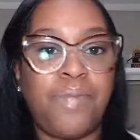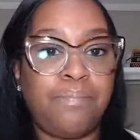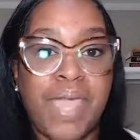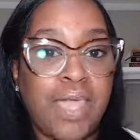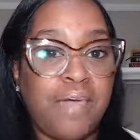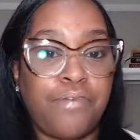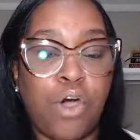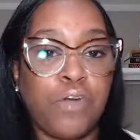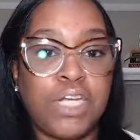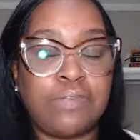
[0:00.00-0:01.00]
may have
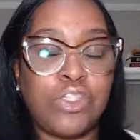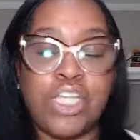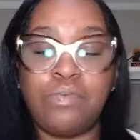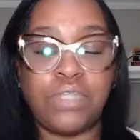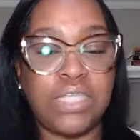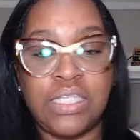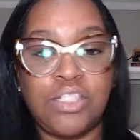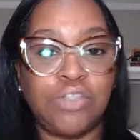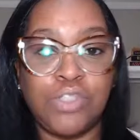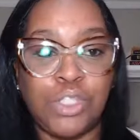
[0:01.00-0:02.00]
already received what they
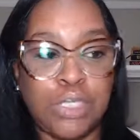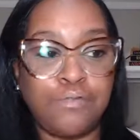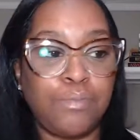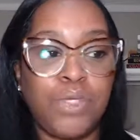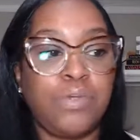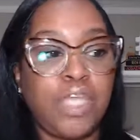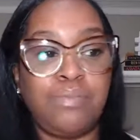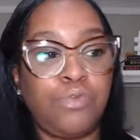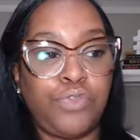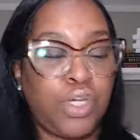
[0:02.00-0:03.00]
needed to receive from you and
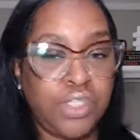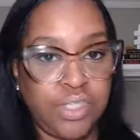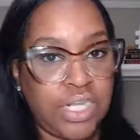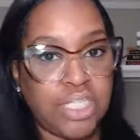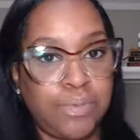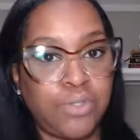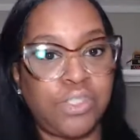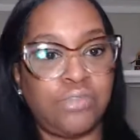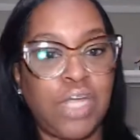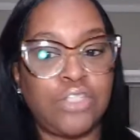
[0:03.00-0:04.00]
they moved on to the next
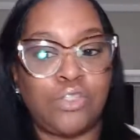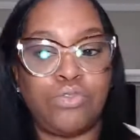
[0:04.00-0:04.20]
person, right?